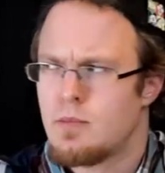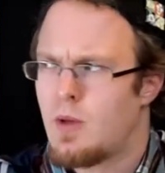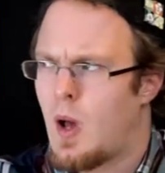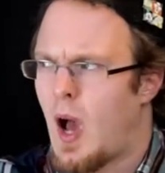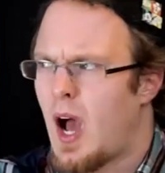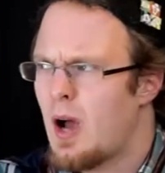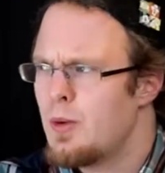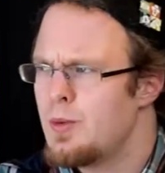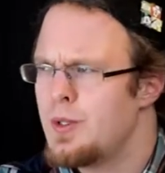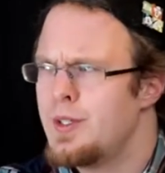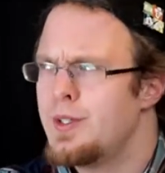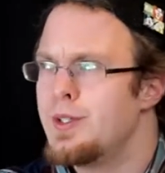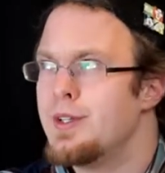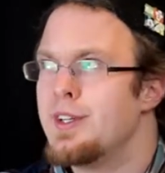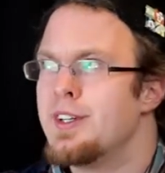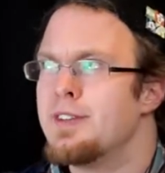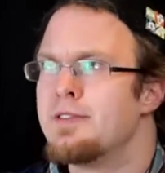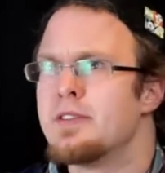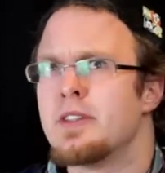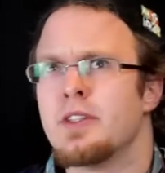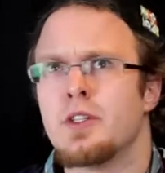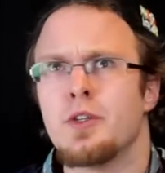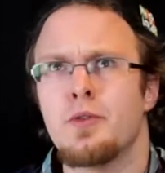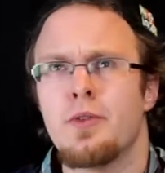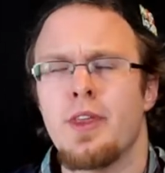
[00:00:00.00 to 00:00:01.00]
How do you
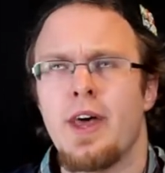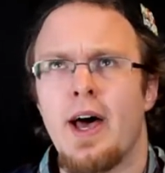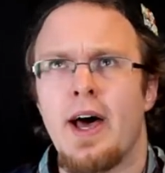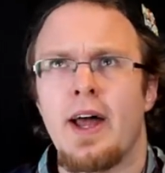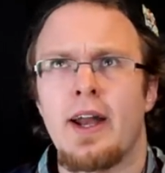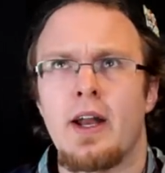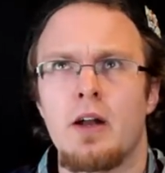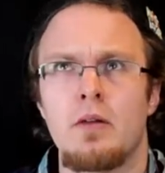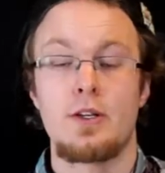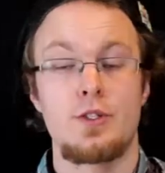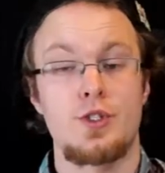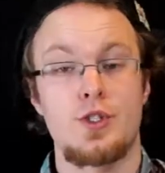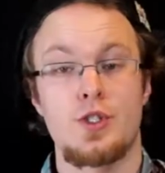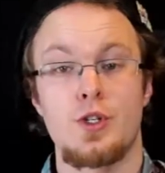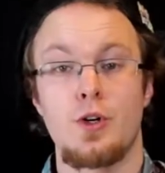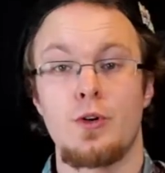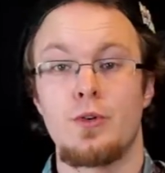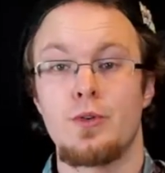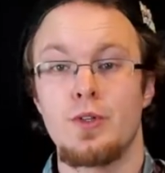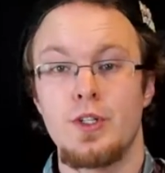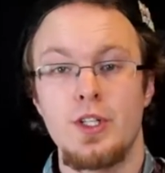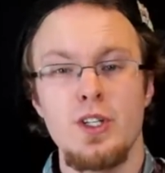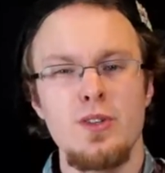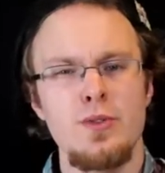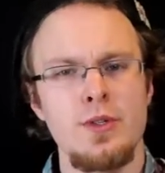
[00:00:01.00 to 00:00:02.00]
even do that?
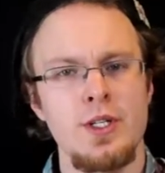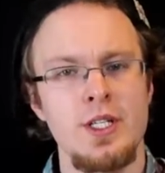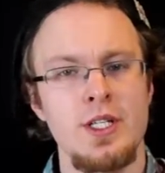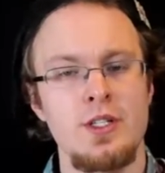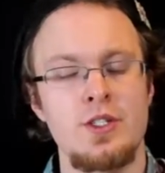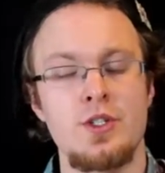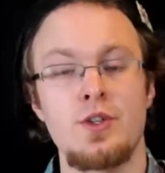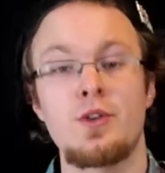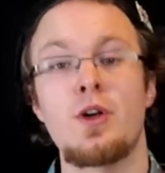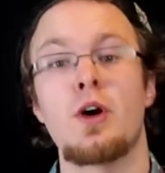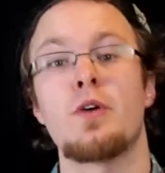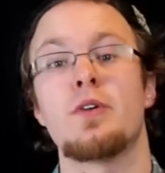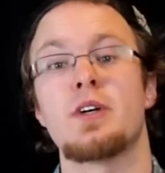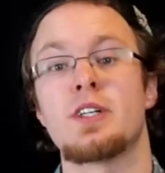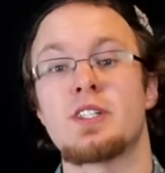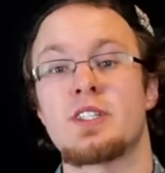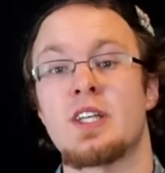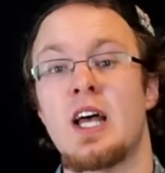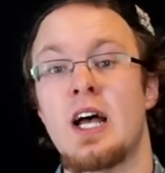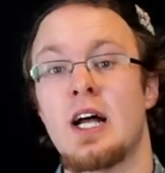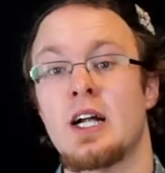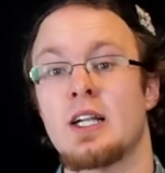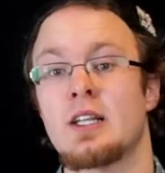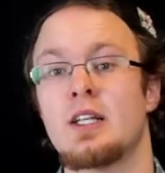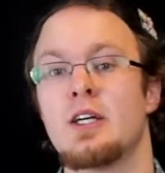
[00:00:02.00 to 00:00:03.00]
So you need to know
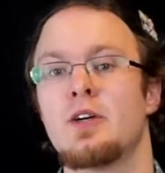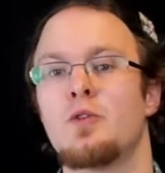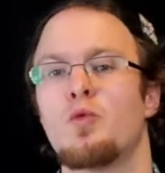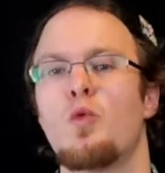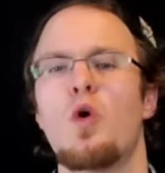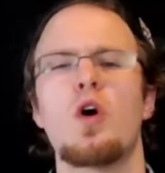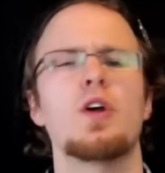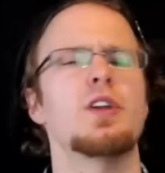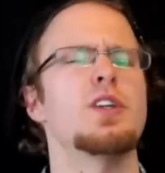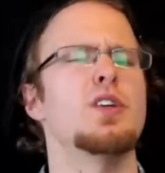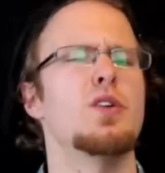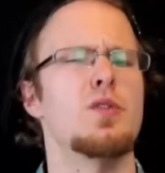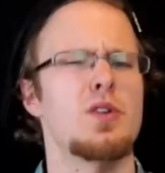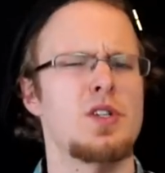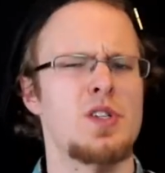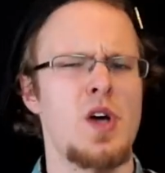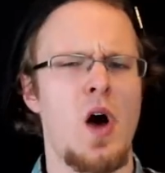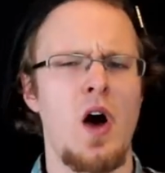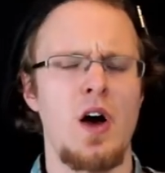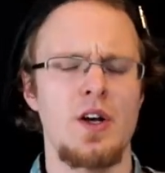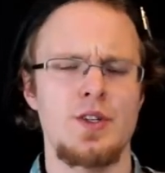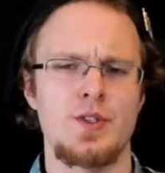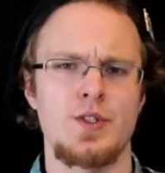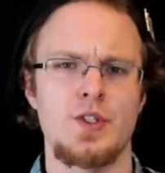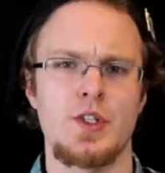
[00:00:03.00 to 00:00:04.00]
exactly what your
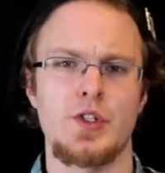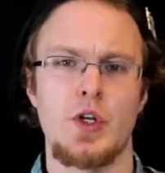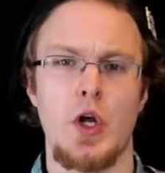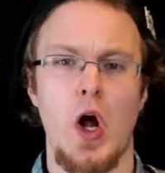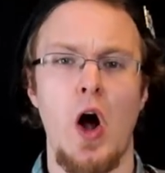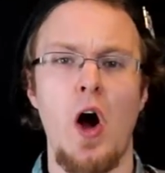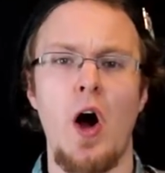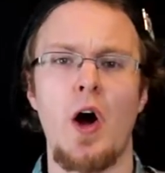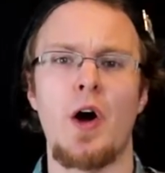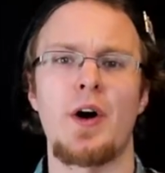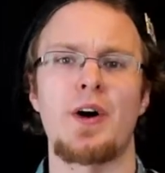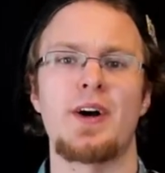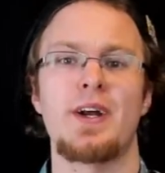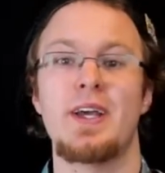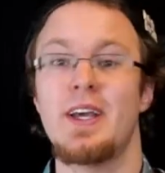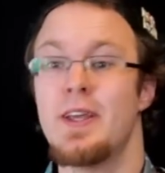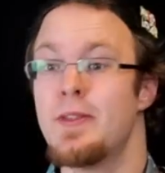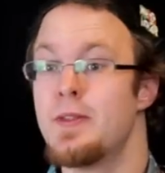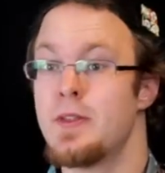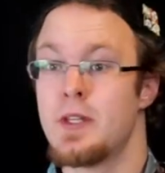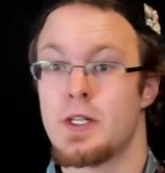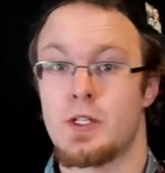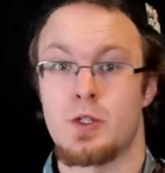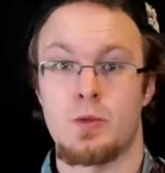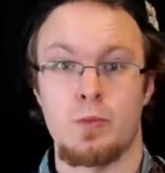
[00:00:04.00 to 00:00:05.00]
tasks are
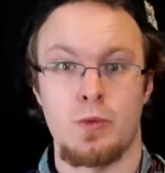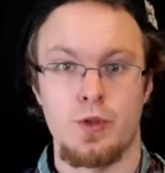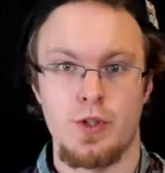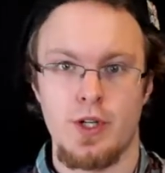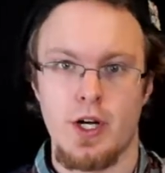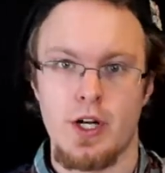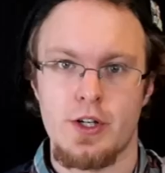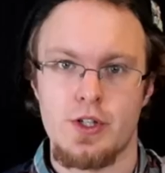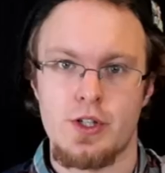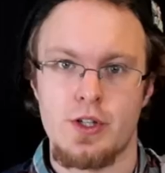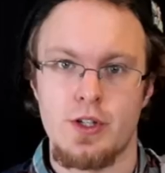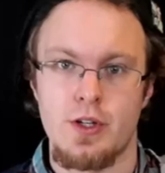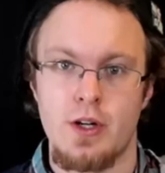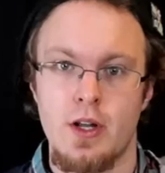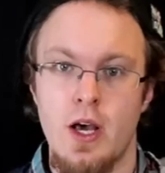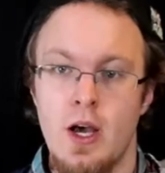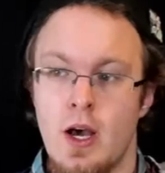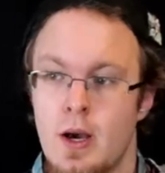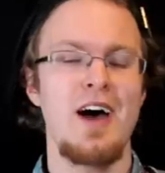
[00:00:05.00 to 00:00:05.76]
in this production.